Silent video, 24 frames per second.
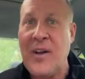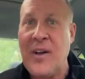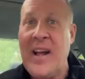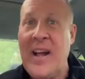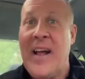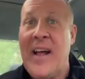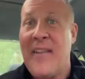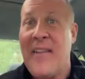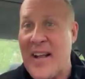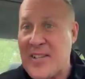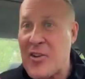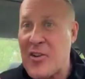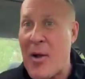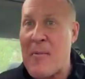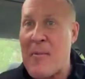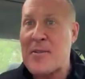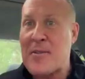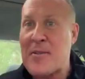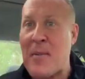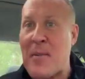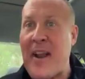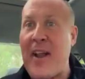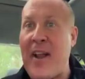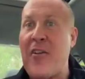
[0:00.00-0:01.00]
So that's how
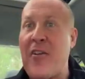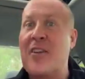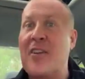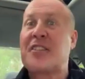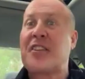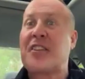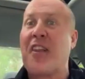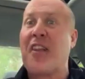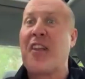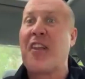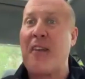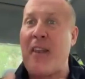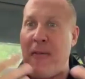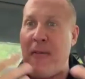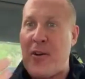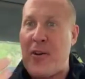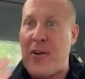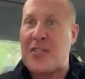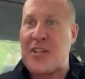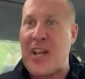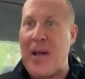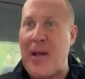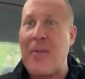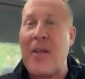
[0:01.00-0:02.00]
I'm using my knighthood is to
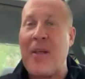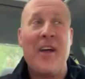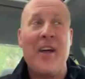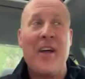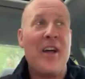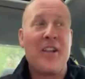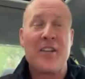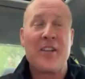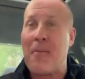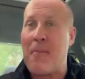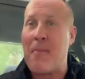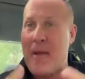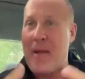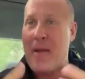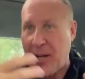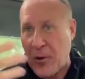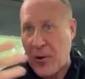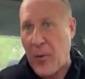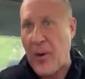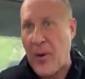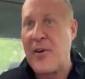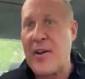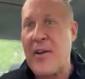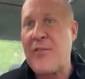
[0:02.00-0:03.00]
leverage it to
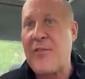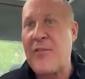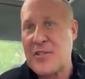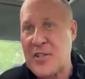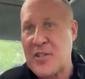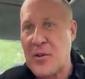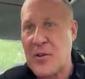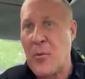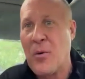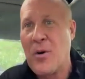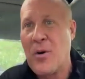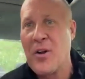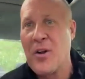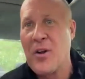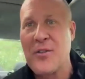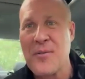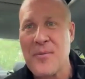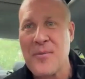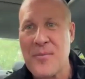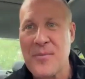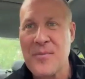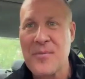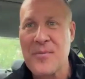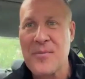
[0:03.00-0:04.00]
make a greater difference in the
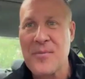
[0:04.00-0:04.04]
world.